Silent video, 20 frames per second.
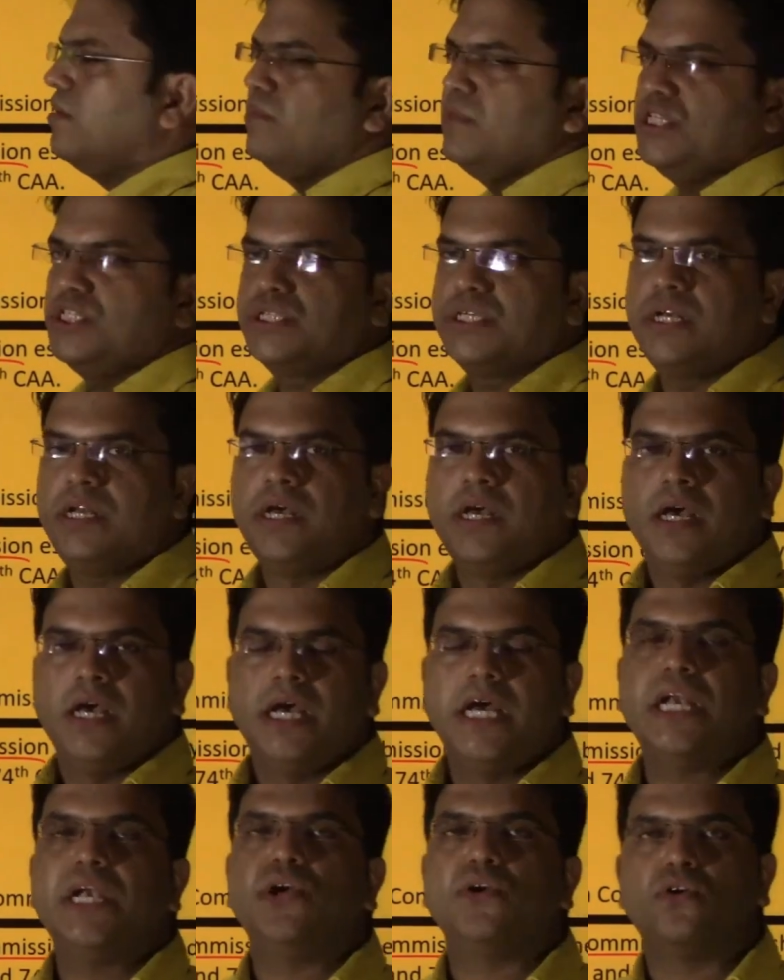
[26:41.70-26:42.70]
Commission
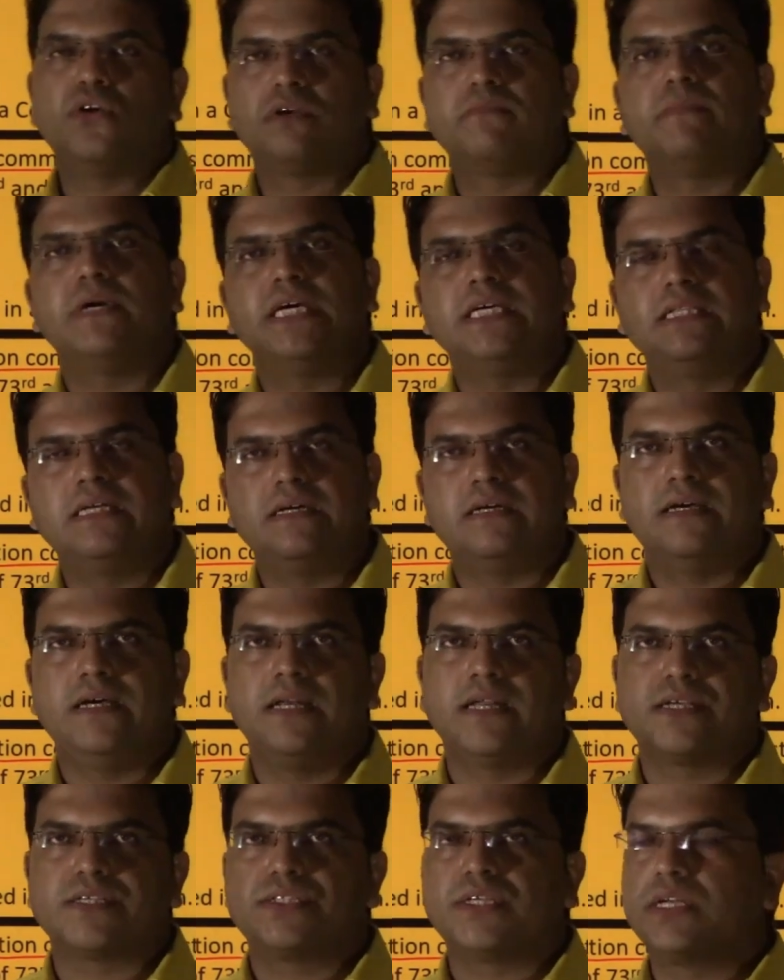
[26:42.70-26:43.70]
and not by the
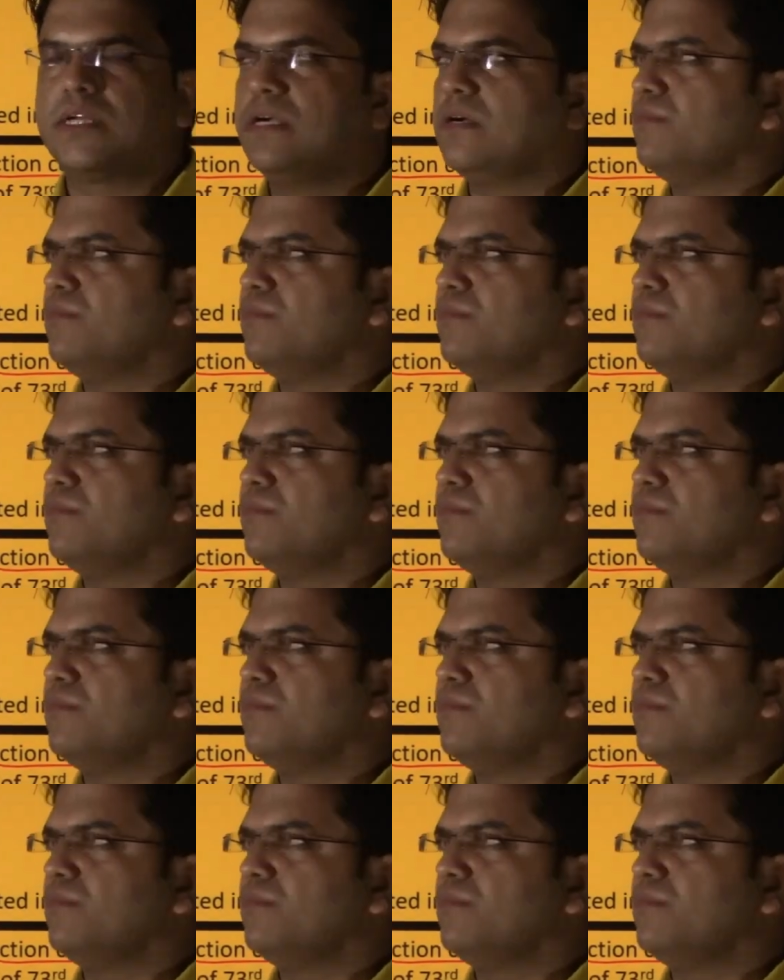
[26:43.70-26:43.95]
Election